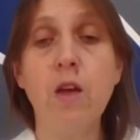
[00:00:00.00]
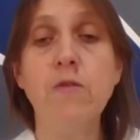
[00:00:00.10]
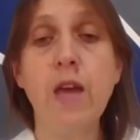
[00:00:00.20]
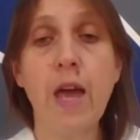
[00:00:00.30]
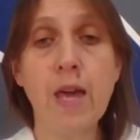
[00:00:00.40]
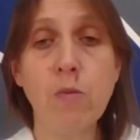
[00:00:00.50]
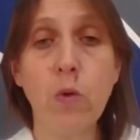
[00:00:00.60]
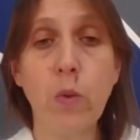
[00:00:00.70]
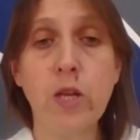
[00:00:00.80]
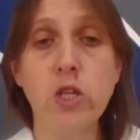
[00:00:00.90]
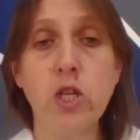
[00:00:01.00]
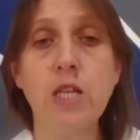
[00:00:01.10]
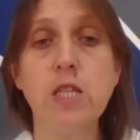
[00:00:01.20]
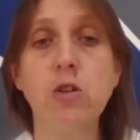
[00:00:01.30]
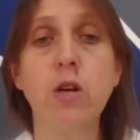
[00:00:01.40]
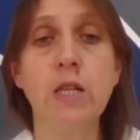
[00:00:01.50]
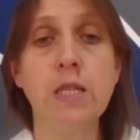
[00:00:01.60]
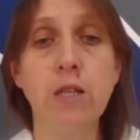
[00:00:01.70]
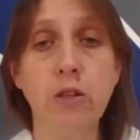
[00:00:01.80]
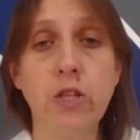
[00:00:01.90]
the aim of which is to
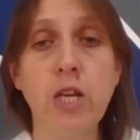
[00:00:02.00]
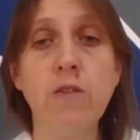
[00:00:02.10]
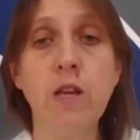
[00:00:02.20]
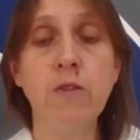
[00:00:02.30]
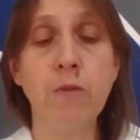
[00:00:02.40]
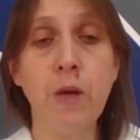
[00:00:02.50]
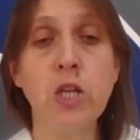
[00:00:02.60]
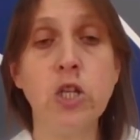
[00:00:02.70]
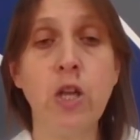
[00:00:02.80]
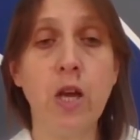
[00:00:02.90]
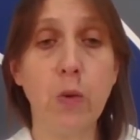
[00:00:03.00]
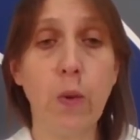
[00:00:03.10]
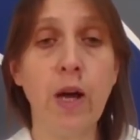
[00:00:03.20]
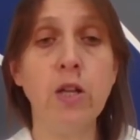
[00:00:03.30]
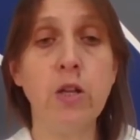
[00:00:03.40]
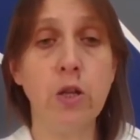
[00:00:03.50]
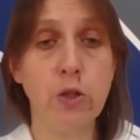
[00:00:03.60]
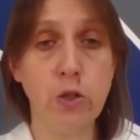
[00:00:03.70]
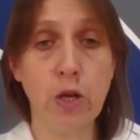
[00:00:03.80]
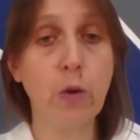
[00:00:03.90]
consolidate the information
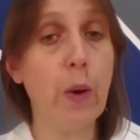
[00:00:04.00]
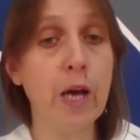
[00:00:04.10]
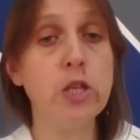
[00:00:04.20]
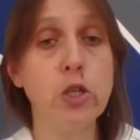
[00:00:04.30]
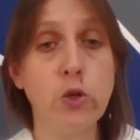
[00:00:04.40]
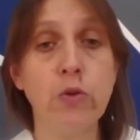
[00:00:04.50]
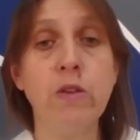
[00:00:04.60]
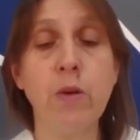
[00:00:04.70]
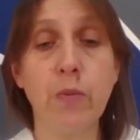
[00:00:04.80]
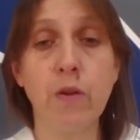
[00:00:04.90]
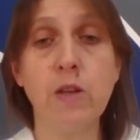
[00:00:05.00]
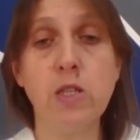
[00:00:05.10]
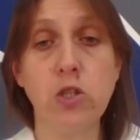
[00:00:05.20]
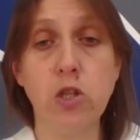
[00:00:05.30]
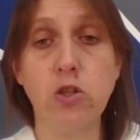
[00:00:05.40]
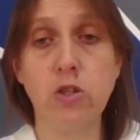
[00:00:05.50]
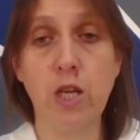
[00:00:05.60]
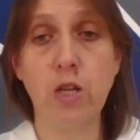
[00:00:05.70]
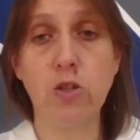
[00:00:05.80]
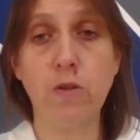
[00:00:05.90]
acquired during the previous teach
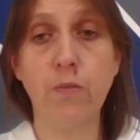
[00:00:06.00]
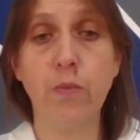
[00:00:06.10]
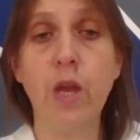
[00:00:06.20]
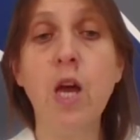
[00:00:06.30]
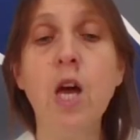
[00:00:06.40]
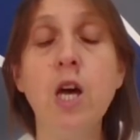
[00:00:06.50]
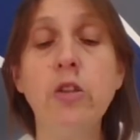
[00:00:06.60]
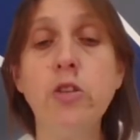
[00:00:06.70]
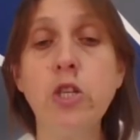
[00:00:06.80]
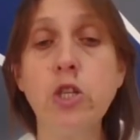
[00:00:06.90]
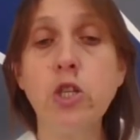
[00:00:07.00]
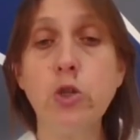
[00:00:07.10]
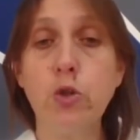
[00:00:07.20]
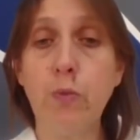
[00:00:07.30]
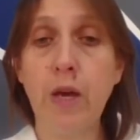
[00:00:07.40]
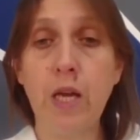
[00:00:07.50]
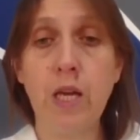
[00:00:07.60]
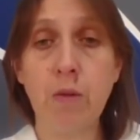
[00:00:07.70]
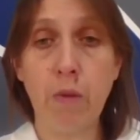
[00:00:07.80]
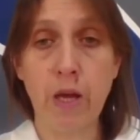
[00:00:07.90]
stage. Teachers should bear
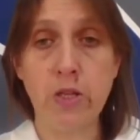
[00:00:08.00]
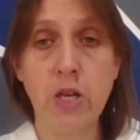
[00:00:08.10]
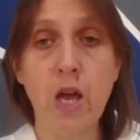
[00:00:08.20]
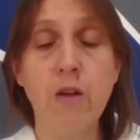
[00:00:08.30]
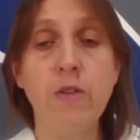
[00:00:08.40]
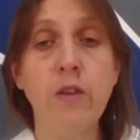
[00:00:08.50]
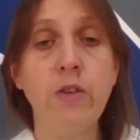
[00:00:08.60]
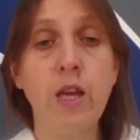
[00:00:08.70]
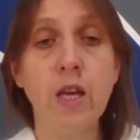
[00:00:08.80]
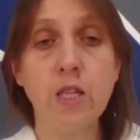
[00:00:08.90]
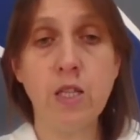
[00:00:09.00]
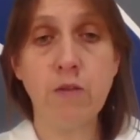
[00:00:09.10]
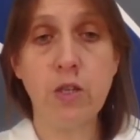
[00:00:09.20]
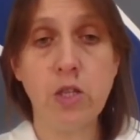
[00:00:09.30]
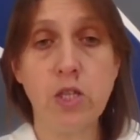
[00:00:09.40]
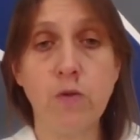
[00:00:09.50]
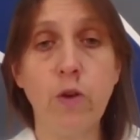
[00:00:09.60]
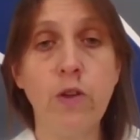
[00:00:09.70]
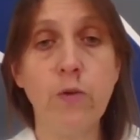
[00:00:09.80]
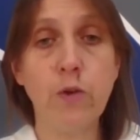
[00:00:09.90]
in mind that the activities for
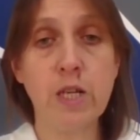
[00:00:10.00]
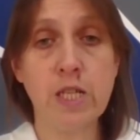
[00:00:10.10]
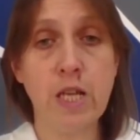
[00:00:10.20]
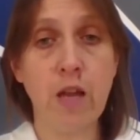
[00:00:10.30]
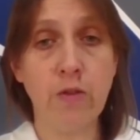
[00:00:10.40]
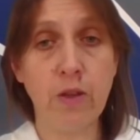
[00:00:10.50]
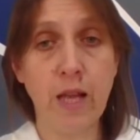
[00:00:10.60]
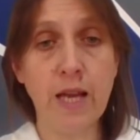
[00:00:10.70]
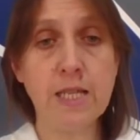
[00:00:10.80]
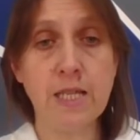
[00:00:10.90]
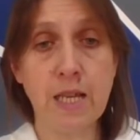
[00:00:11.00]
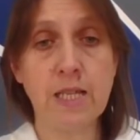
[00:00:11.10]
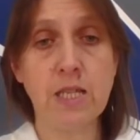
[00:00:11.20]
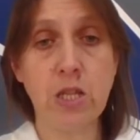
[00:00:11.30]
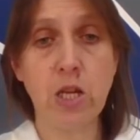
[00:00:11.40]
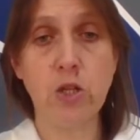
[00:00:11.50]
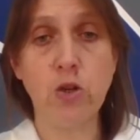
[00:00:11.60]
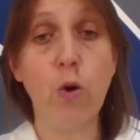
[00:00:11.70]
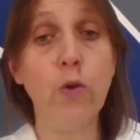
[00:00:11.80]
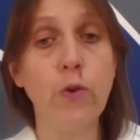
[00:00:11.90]
the first and the last test stage,
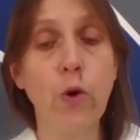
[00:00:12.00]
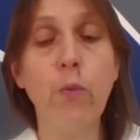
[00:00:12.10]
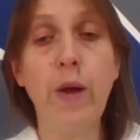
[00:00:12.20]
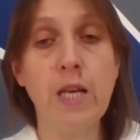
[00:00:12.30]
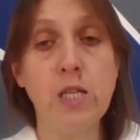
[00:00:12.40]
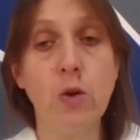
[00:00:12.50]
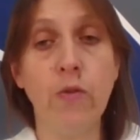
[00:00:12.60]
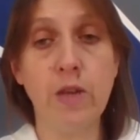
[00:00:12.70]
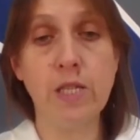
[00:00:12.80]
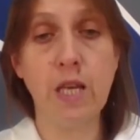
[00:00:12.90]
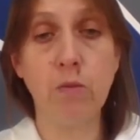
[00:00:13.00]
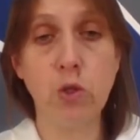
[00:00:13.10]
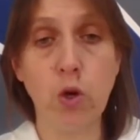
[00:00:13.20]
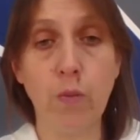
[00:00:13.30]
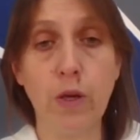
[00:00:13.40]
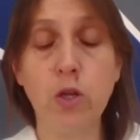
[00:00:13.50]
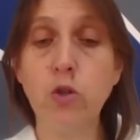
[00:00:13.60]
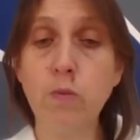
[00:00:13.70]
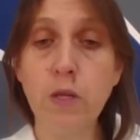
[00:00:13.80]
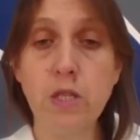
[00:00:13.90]
although based on the same topic,
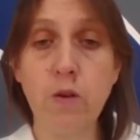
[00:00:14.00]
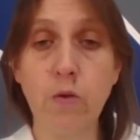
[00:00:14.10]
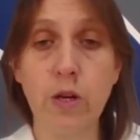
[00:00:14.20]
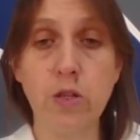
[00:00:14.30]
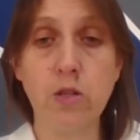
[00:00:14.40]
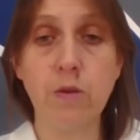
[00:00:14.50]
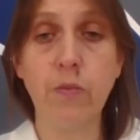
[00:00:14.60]
should be different.